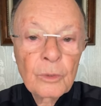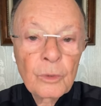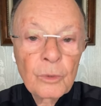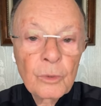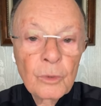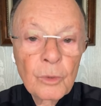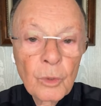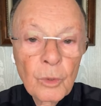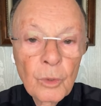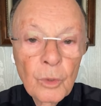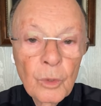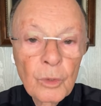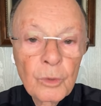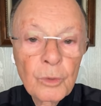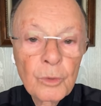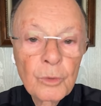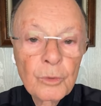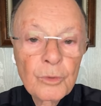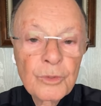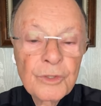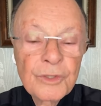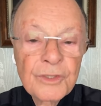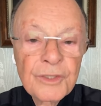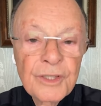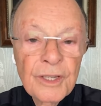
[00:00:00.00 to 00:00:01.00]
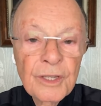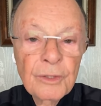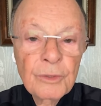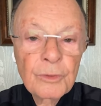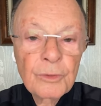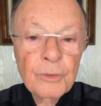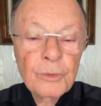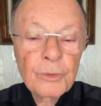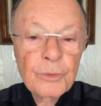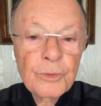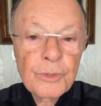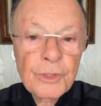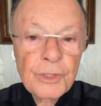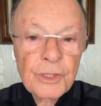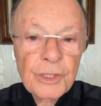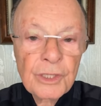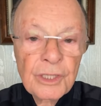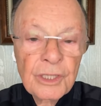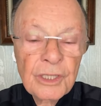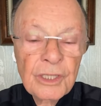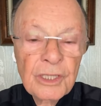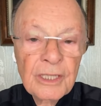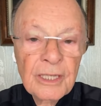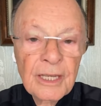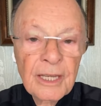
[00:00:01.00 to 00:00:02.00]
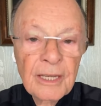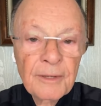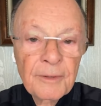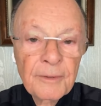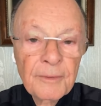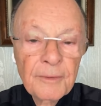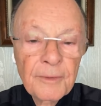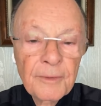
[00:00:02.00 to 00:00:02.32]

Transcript: every single day,